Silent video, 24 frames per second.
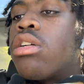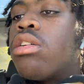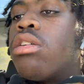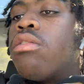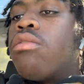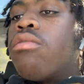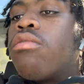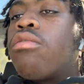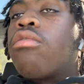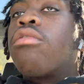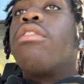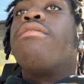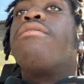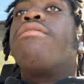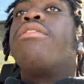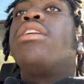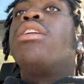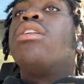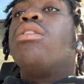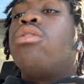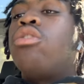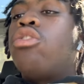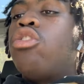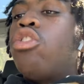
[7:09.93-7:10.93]

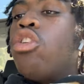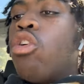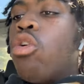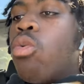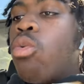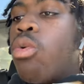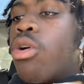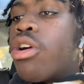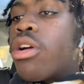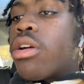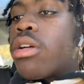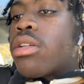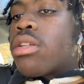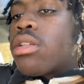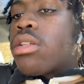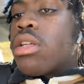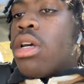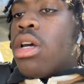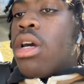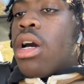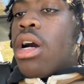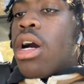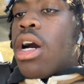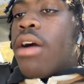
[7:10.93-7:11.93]
reveal the works
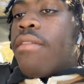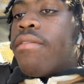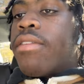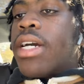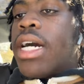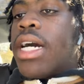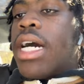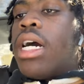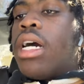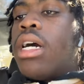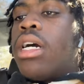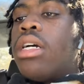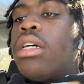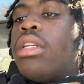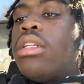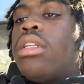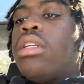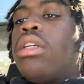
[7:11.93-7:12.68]
of God.